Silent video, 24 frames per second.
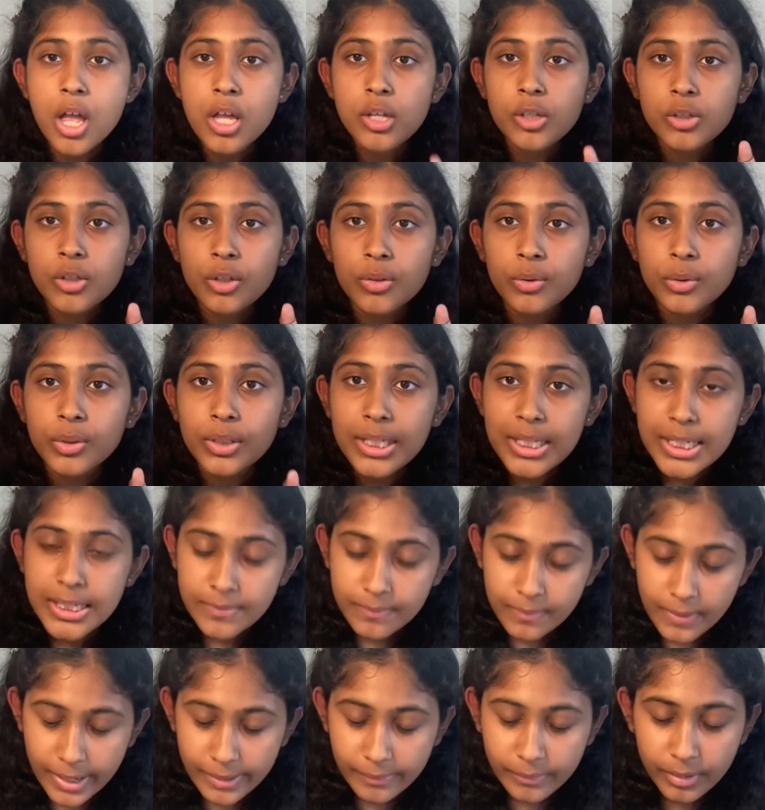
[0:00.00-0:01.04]
So these
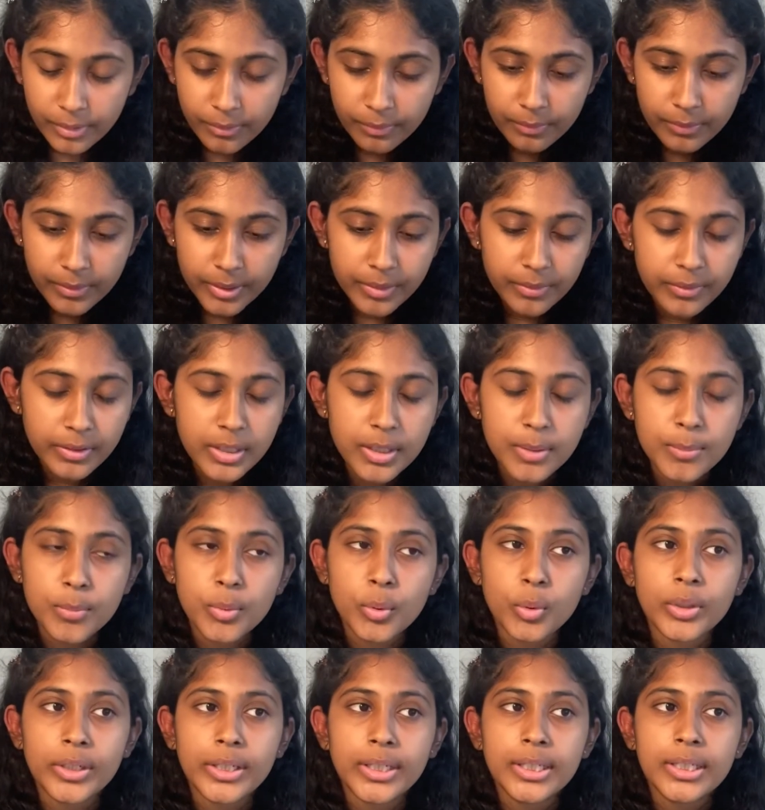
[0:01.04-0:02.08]
5 are really, really
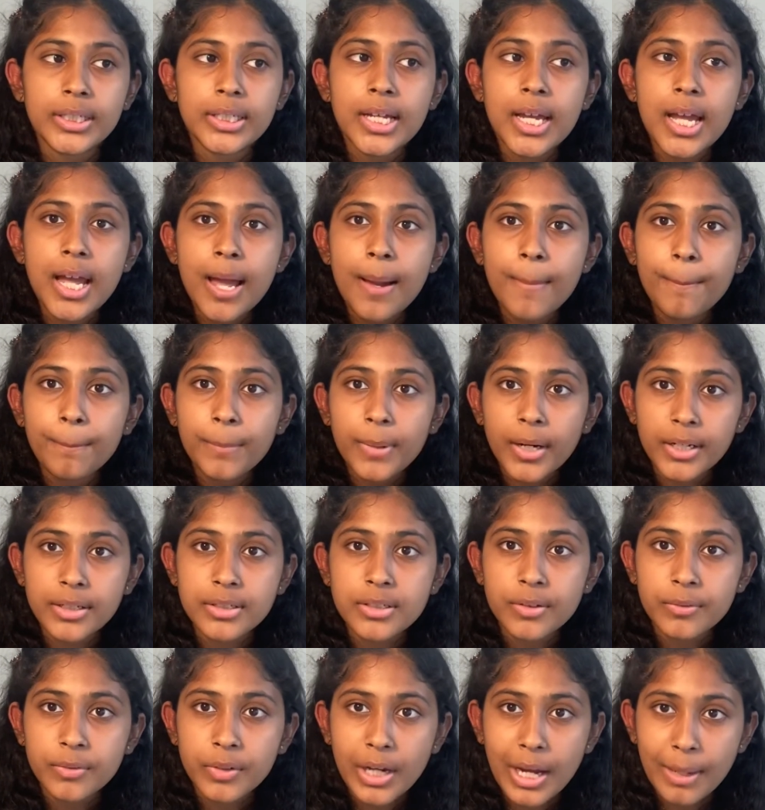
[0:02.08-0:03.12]
important
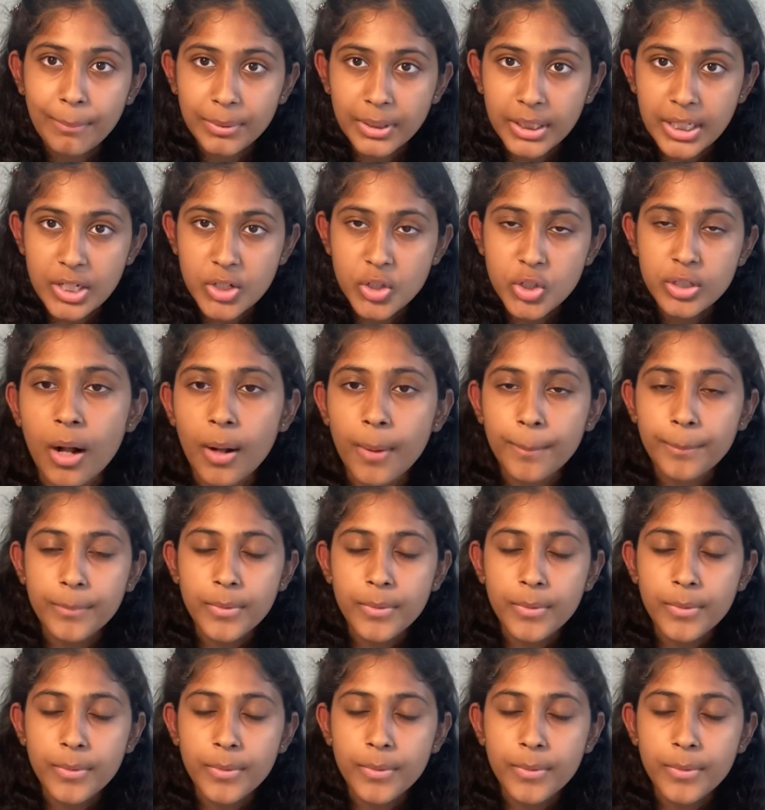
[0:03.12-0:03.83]
parts of your application.